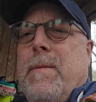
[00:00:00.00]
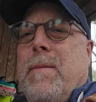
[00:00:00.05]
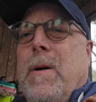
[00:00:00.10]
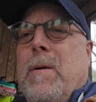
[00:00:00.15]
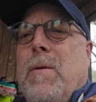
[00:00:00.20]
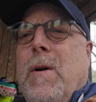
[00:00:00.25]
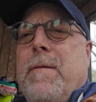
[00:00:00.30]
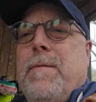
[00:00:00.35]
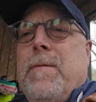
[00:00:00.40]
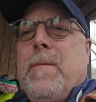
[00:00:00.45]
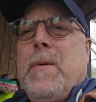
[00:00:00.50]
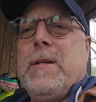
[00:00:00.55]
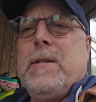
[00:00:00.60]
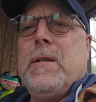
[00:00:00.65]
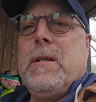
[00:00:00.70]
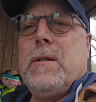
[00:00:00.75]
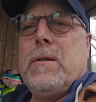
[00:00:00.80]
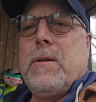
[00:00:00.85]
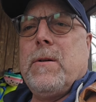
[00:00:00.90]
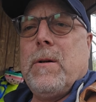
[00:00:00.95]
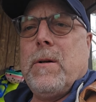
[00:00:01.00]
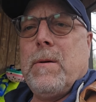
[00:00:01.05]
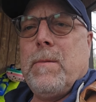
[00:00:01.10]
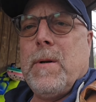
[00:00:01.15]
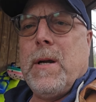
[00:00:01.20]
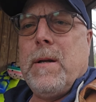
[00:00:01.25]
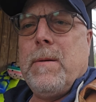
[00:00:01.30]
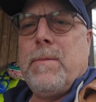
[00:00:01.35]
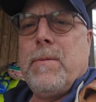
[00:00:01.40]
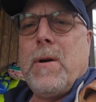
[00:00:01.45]
My wife and my sister are
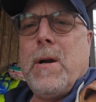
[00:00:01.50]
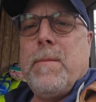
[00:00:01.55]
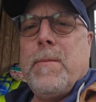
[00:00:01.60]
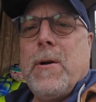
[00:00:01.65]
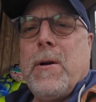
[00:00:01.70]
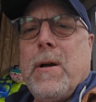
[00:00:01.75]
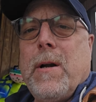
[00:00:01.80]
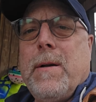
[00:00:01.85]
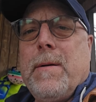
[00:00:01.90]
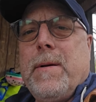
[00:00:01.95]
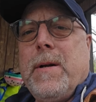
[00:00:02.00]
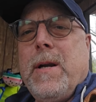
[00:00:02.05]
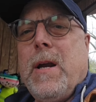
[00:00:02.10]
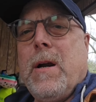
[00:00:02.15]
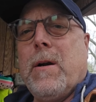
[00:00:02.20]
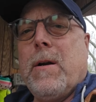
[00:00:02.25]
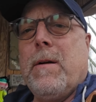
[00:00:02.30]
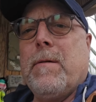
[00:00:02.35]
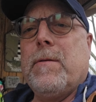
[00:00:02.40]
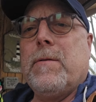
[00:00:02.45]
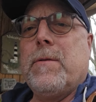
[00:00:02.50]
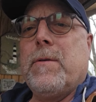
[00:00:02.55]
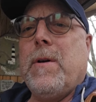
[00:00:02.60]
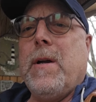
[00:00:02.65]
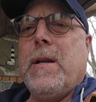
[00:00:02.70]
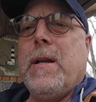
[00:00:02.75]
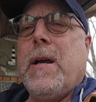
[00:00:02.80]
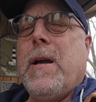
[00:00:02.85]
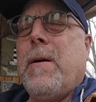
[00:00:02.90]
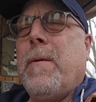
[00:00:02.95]
my primary caregivers
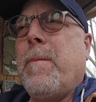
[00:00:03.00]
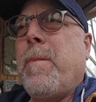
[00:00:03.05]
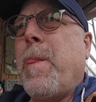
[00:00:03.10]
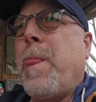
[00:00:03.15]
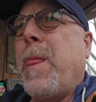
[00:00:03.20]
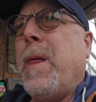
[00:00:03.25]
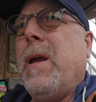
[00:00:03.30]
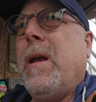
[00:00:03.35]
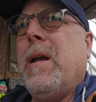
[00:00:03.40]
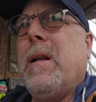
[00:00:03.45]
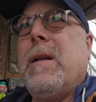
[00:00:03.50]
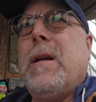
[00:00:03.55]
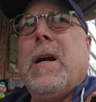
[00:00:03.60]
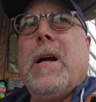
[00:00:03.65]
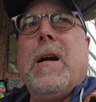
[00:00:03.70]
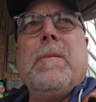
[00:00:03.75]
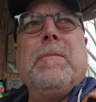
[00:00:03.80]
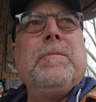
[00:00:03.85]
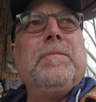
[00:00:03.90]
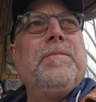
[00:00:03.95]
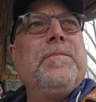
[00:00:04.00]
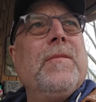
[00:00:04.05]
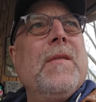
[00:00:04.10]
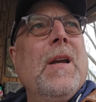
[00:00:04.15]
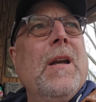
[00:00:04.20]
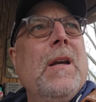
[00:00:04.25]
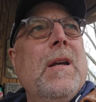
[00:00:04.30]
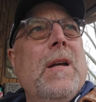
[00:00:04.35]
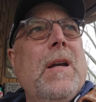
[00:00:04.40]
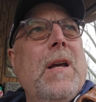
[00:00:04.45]
right now, and um,
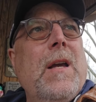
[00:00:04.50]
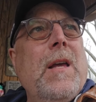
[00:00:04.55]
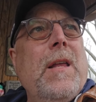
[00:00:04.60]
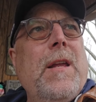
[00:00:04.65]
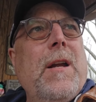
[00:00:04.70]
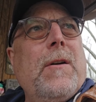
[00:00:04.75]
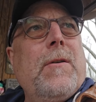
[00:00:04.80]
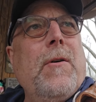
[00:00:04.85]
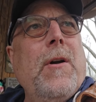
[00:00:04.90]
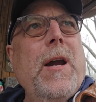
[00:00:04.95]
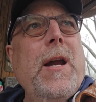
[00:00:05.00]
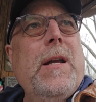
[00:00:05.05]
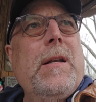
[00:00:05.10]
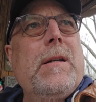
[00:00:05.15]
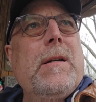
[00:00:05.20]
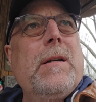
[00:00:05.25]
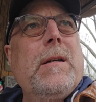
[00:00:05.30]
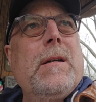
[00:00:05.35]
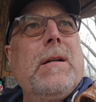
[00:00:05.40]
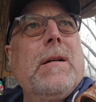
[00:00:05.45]
they're great.